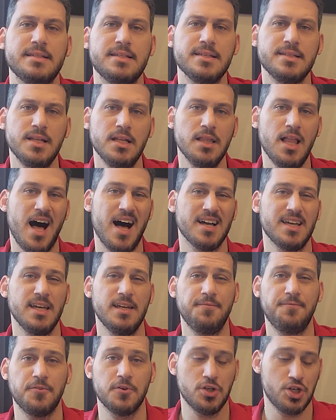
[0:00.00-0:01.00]
is the
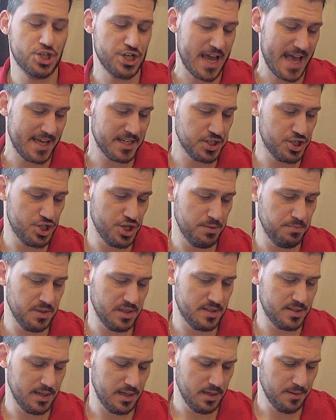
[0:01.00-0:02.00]
login for
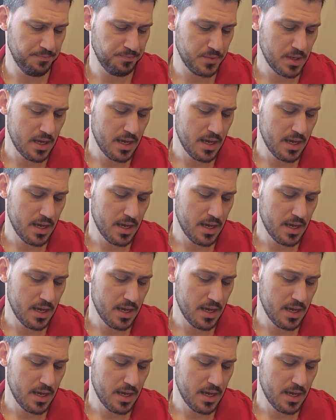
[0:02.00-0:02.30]
ChatGPT.